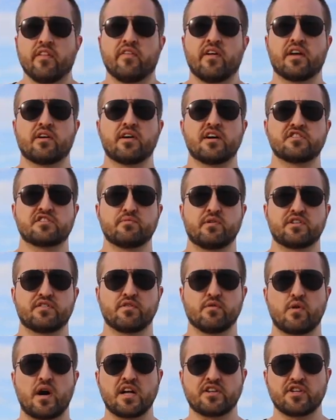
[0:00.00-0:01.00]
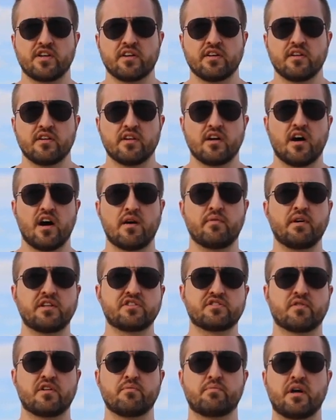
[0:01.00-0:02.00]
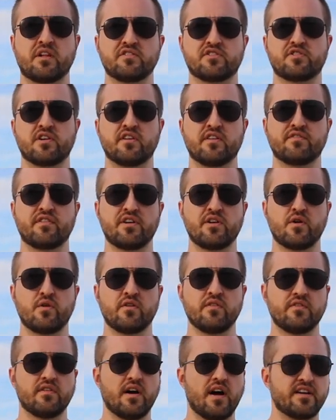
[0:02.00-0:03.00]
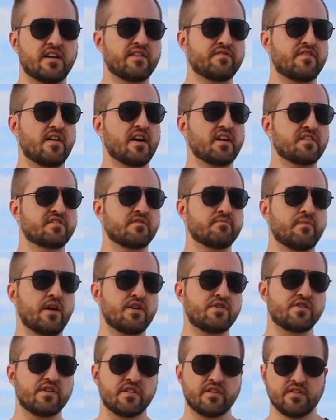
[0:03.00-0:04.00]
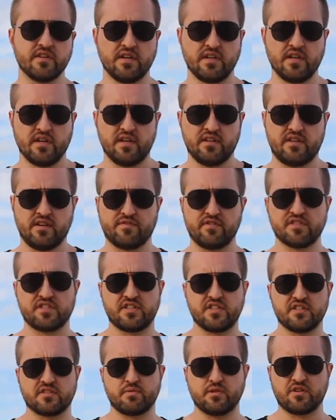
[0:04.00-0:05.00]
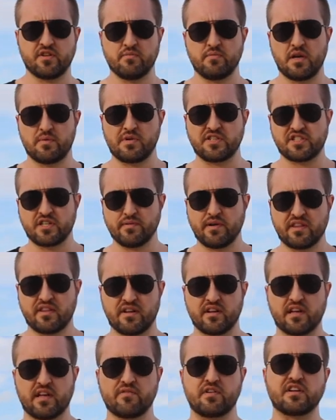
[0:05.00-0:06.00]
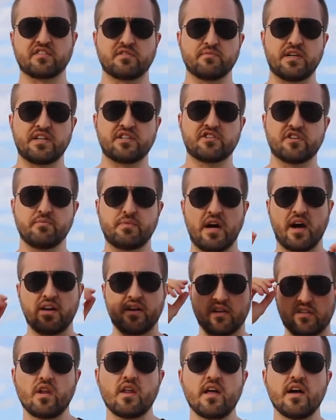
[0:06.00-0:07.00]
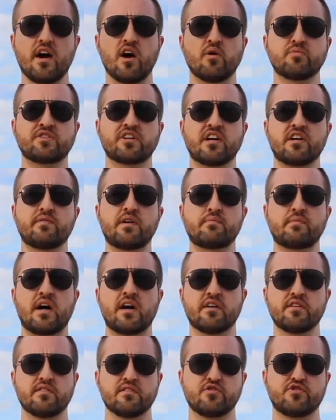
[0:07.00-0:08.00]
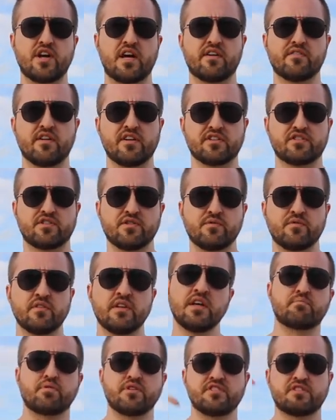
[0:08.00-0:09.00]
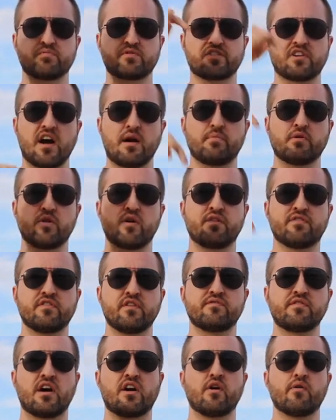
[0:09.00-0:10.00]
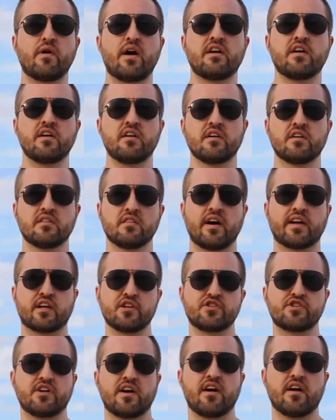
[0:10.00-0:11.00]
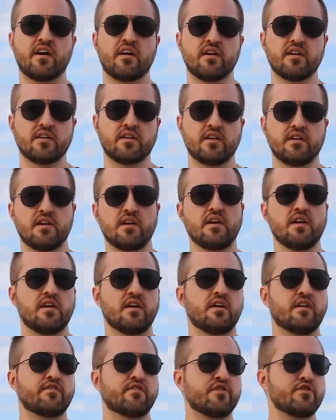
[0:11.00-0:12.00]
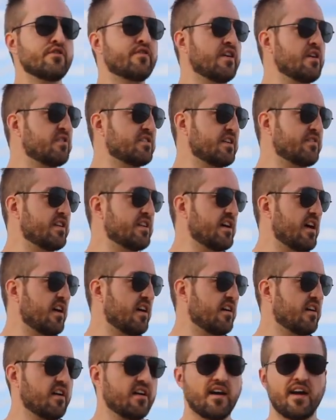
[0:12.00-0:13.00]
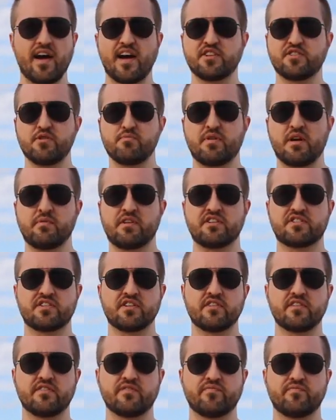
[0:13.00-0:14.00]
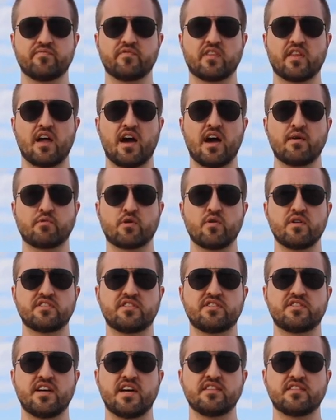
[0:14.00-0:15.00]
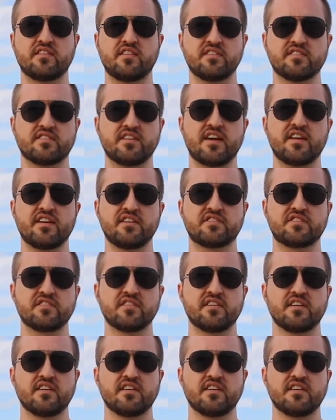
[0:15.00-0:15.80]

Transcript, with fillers: Thank you guys so much for watching. Um, I just want to put out this general video identifying some major differences between me and Mystery Method and giving some history behind it. I hope to get him on my channel very soon. Please subscribe below if you have not already, like and share for new videos every day at 2 p.m. Eastern. I'm going to tend to these ladies.